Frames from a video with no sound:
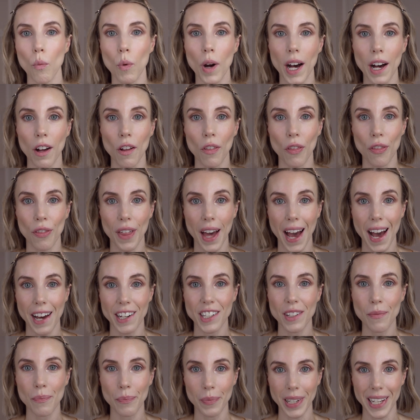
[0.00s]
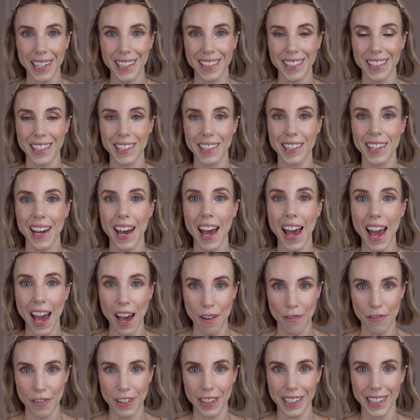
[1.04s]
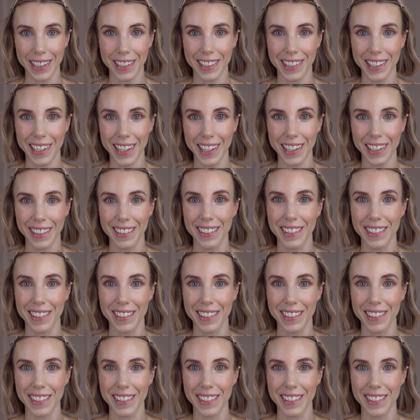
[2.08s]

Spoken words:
Well, that blended effortlessly.